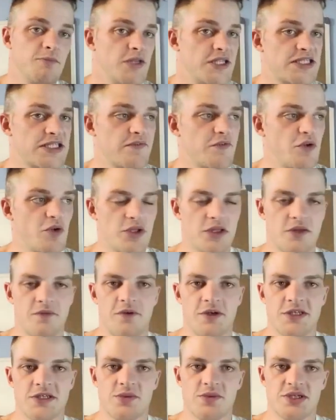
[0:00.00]
have a look at the
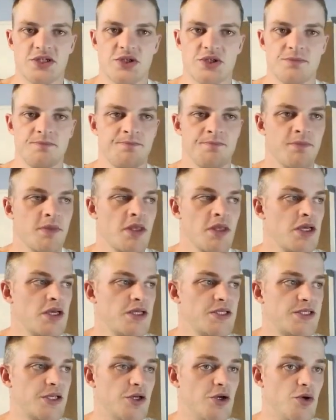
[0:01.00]
first question.
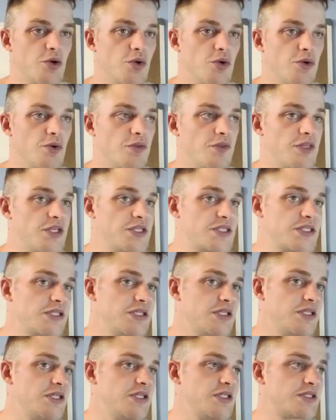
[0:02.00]
So this
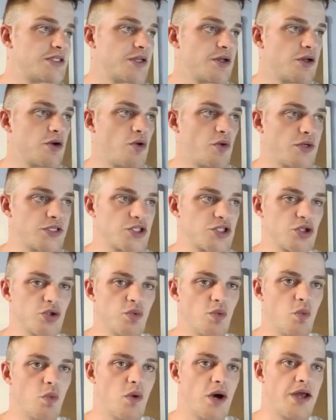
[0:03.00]
is
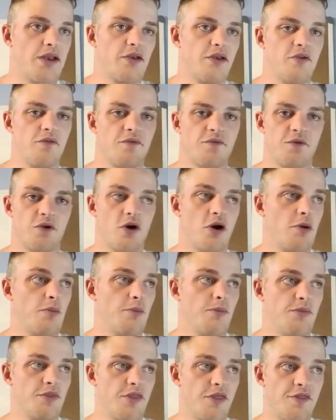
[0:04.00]
question 1
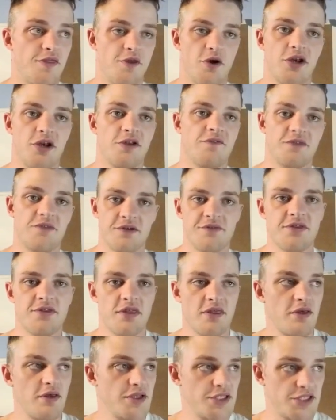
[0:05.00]
from the
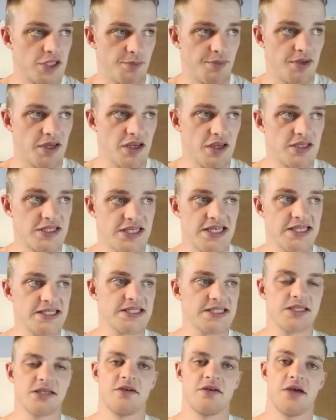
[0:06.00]
35th Topik
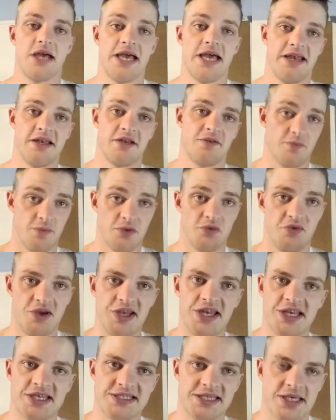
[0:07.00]
test, and it's from the
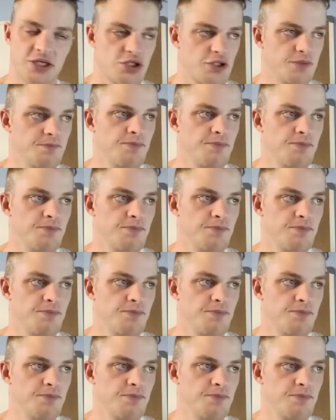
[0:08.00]
reading section.